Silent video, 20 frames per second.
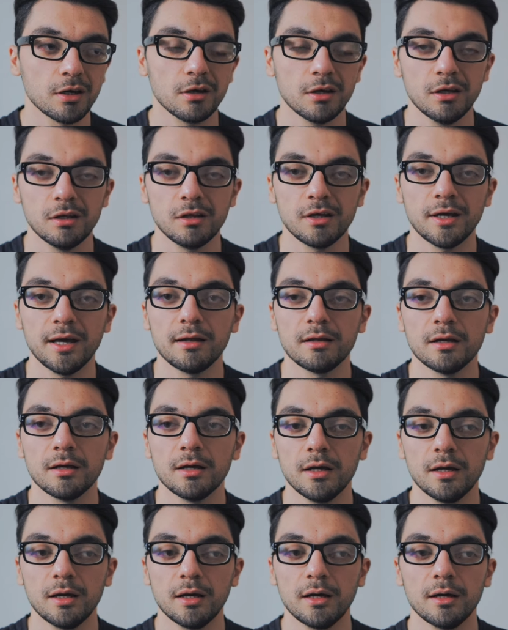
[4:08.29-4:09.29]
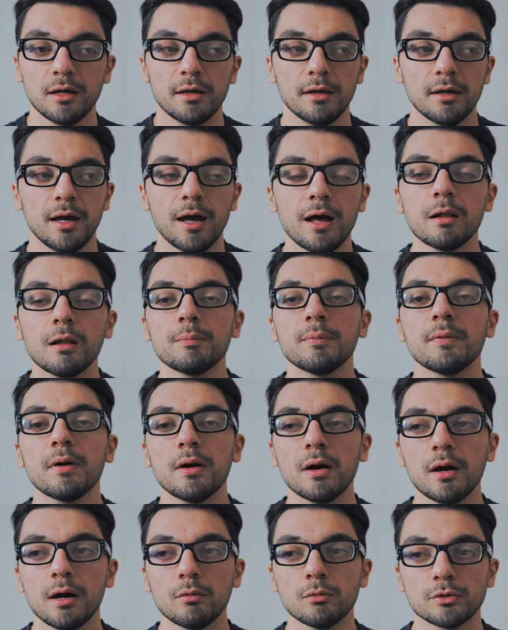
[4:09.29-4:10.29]
it can uh, help
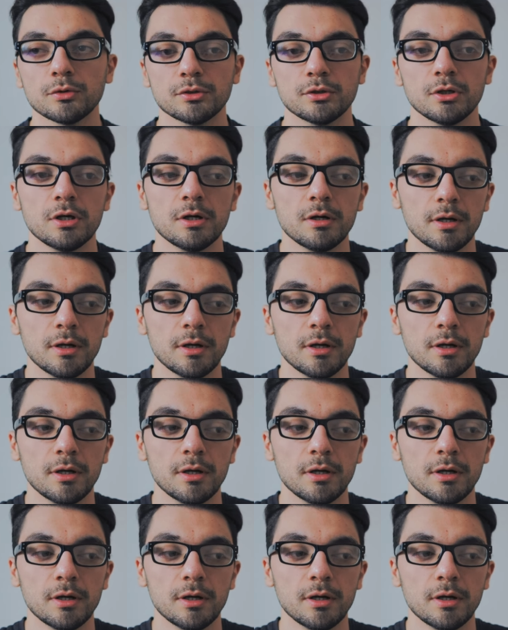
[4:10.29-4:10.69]
our